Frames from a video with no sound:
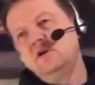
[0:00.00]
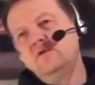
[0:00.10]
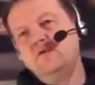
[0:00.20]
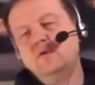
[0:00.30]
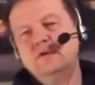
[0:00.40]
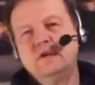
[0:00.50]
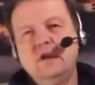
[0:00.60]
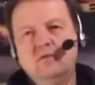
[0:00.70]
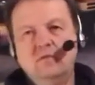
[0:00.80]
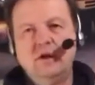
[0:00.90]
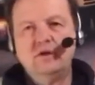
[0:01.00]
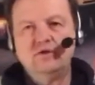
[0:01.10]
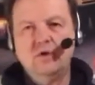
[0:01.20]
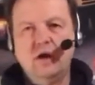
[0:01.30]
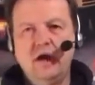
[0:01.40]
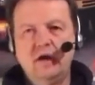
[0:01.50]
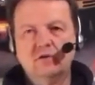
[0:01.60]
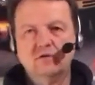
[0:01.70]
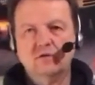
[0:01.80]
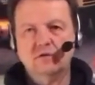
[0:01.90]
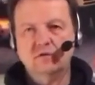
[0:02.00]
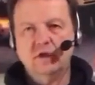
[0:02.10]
410 ratio axle,